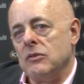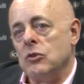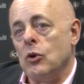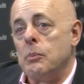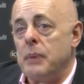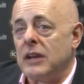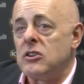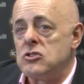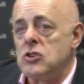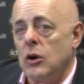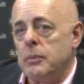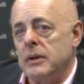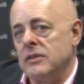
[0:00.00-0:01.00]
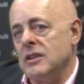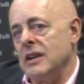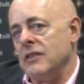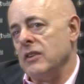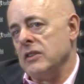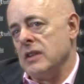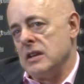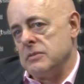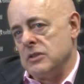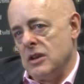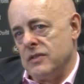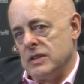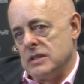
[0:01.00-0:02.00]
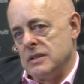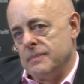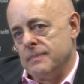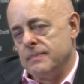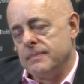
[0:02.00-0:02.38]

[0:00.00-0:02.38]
do a better job at delivering their service.